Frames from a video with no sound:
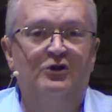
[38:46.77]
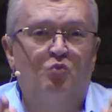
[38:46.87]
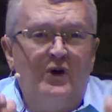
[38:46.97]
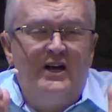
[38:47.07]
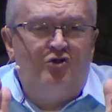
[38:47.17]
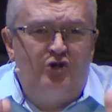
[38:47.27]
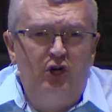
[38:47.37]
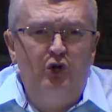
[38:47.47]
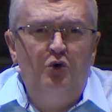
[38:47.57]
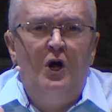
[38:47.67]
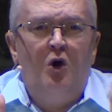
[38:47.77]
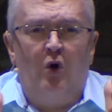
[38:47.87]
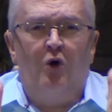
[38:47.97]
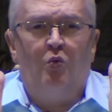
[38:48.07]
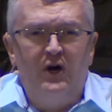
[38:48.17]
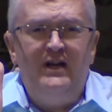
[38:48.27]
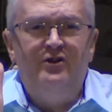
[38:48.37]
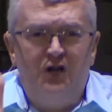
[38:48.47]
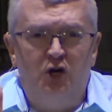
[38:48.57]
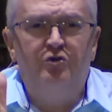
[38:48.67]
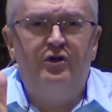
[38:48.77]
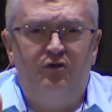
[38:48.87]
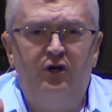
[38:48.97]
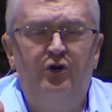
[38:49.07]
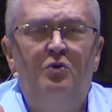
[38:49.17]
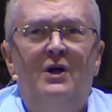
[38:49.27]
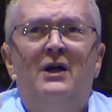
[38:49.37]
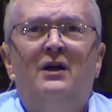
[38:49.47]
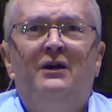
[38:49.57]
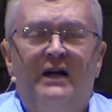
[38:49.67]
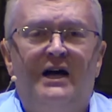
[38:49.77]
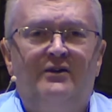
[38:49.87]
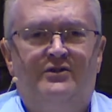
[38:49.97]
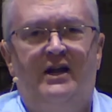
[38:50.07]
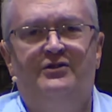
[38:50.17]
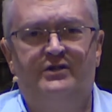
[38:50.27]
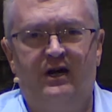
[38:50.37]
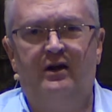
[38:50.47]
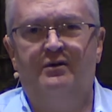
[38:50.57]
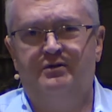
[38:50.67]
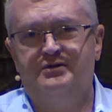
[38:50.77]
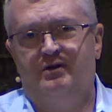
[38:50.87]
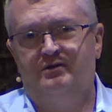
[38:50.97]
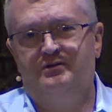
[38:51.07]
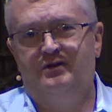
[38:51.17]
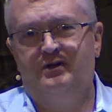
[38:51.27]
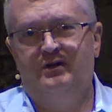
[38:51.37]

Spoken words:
As we do what we know to do, God takes care of the results.